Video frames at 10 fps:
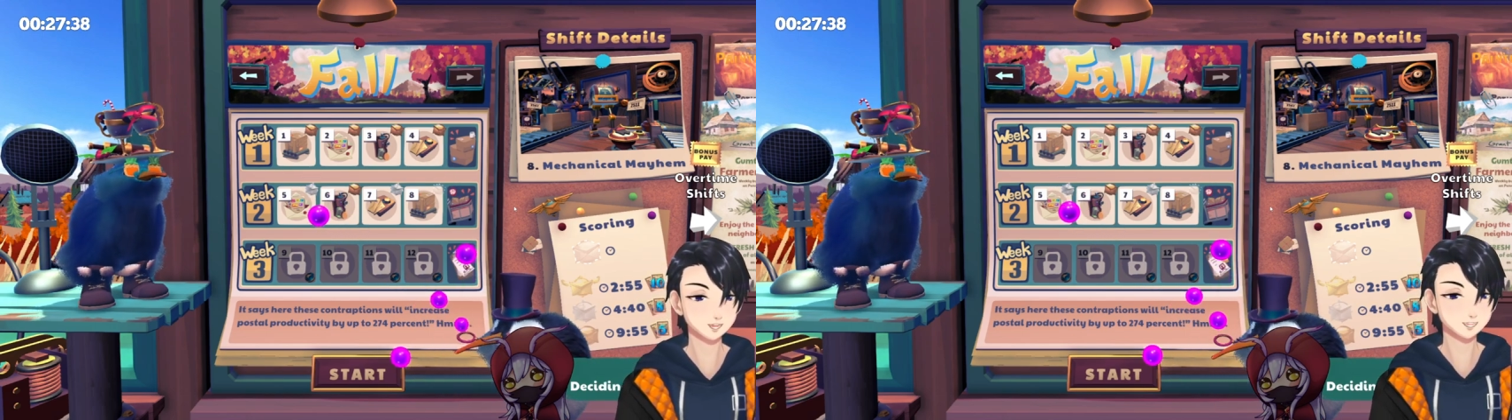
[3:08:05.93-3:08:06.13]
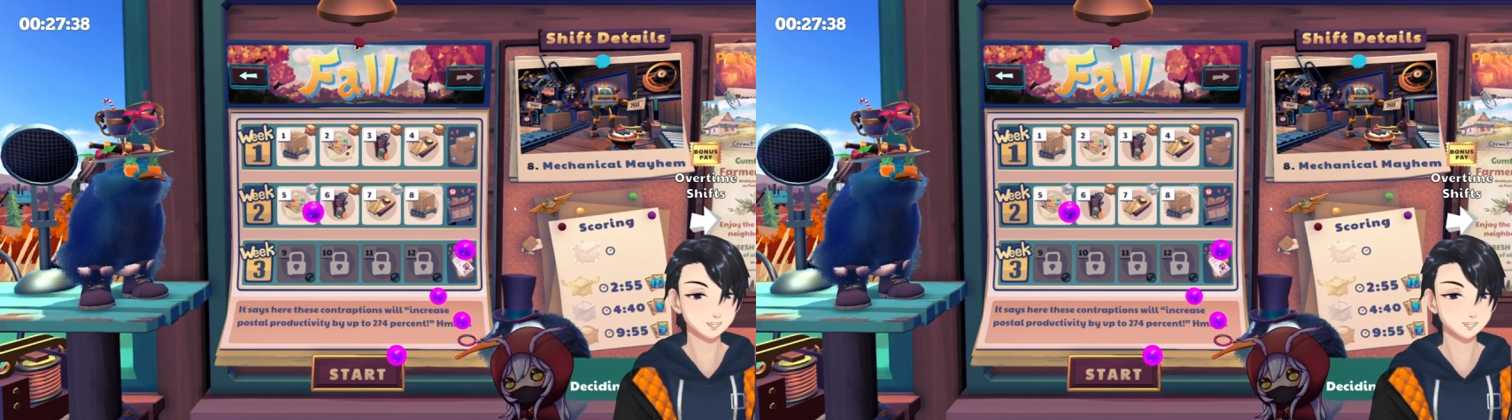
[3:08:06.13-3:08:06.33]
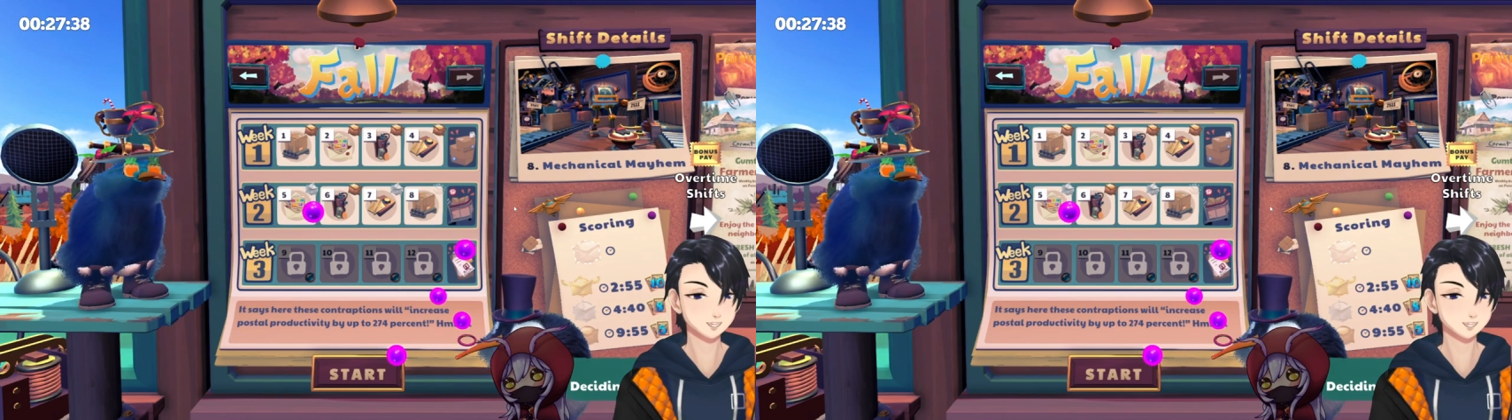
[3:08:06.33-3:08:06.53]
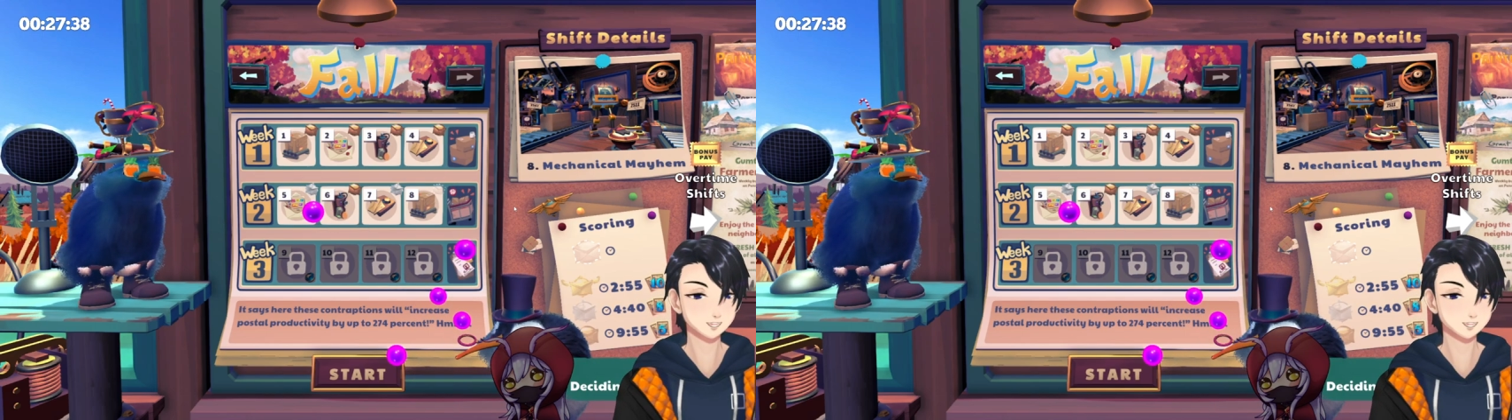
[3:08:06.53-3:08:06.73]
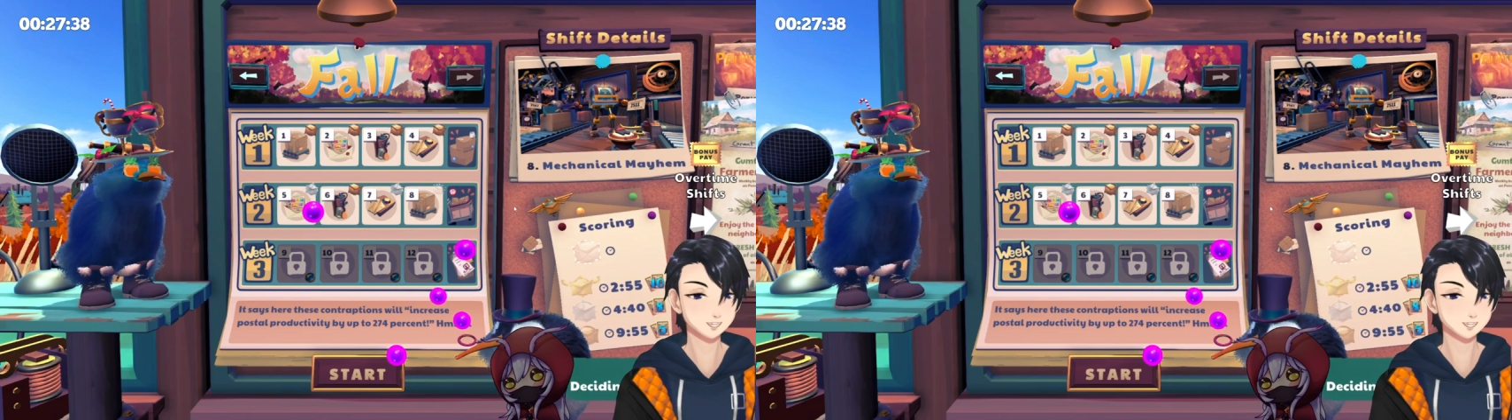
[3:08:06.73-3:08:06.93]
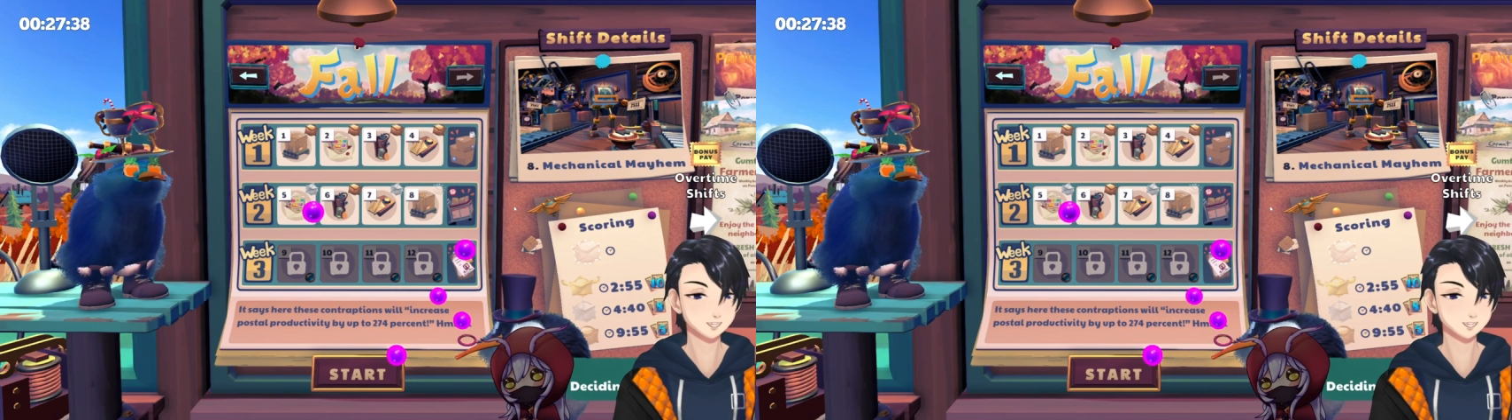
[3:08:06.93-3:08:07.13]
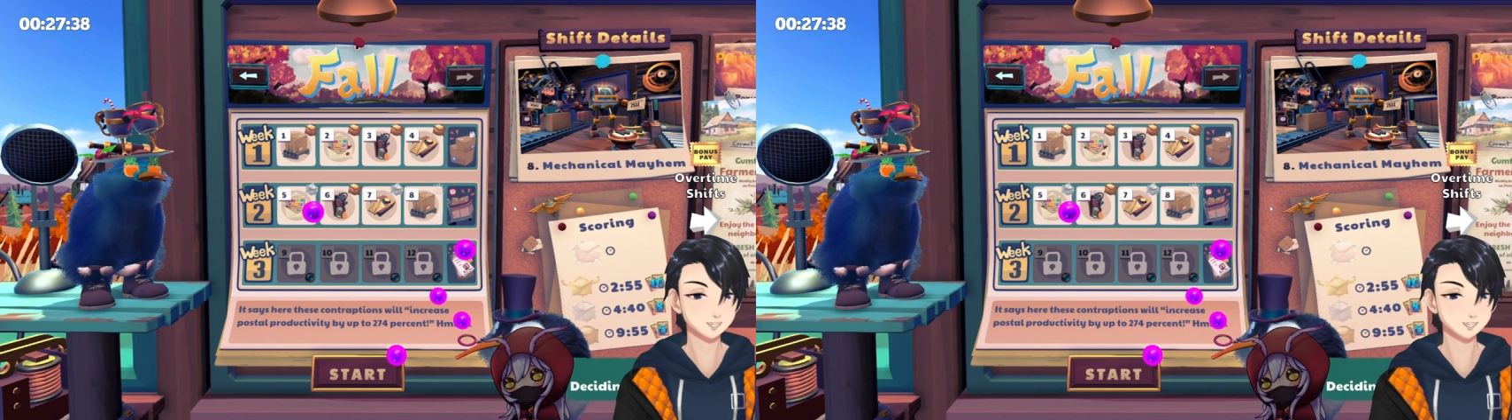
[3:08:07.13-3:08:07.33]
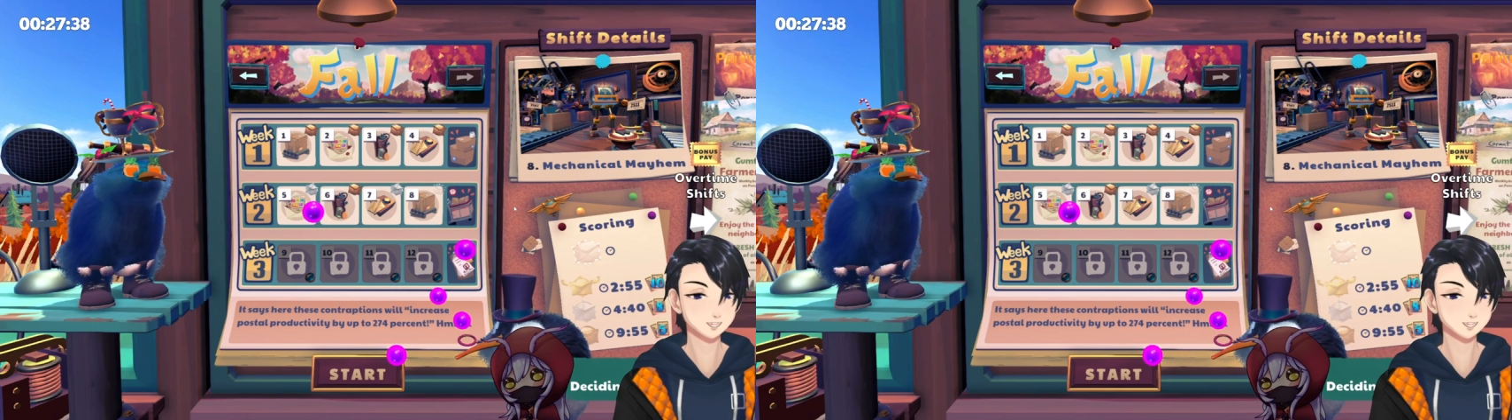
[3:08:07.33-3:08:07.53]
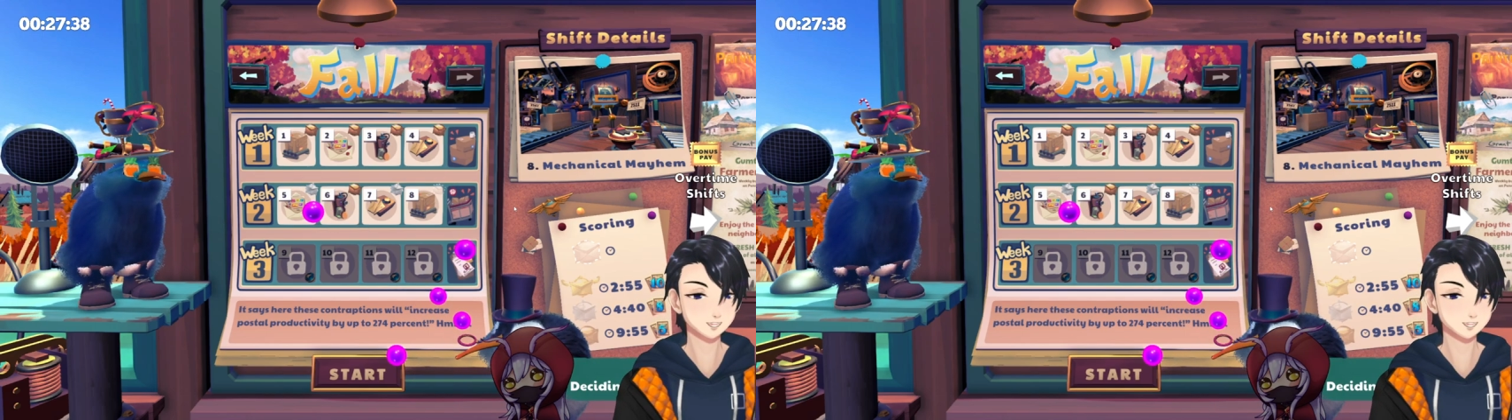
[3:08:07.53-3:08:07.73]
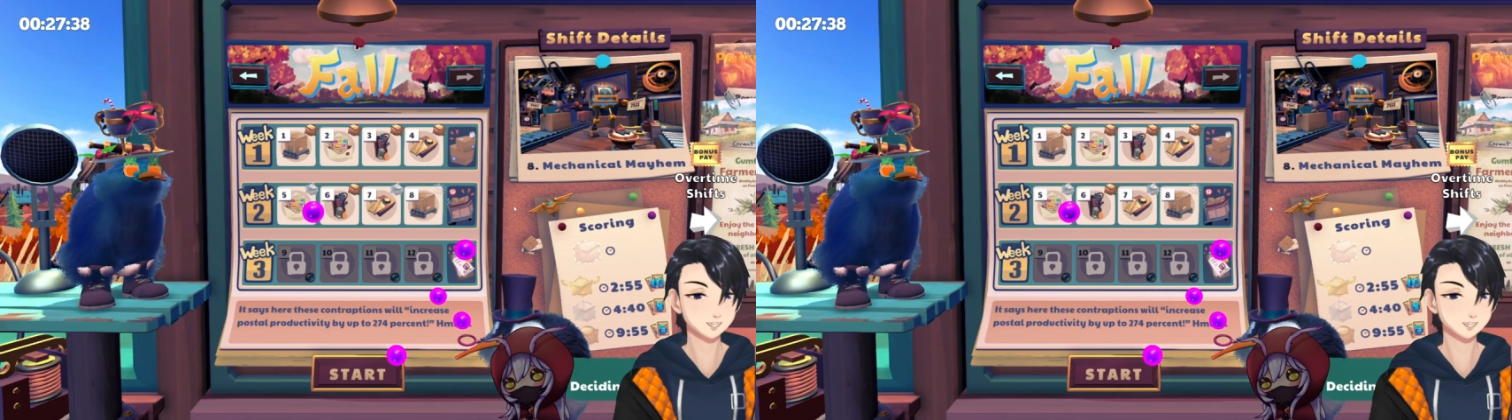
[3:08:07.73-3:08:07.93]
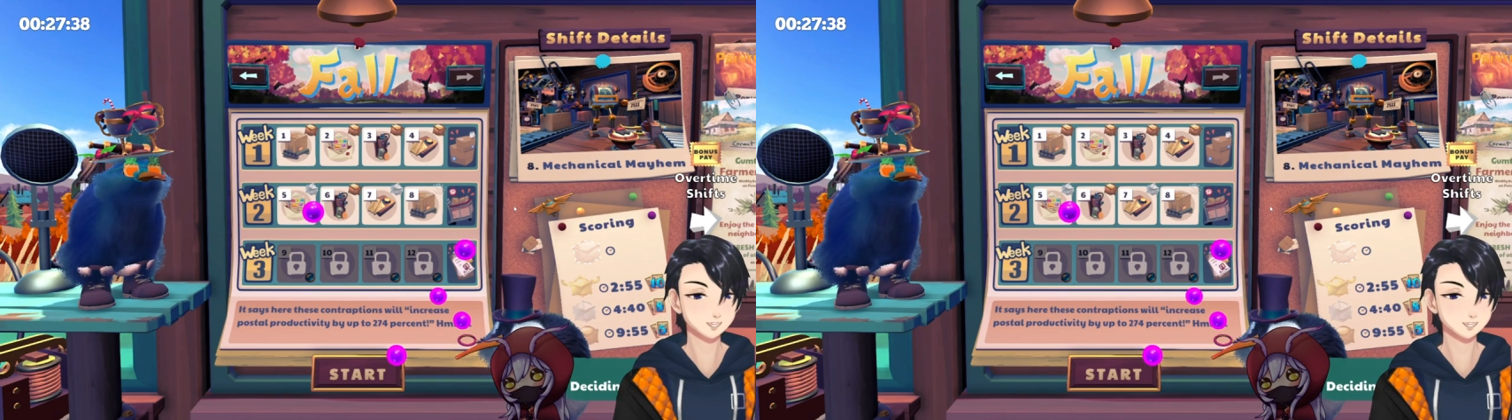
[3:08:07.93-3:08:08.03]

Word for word: What does that mean? I what, do you, what do you mean by that,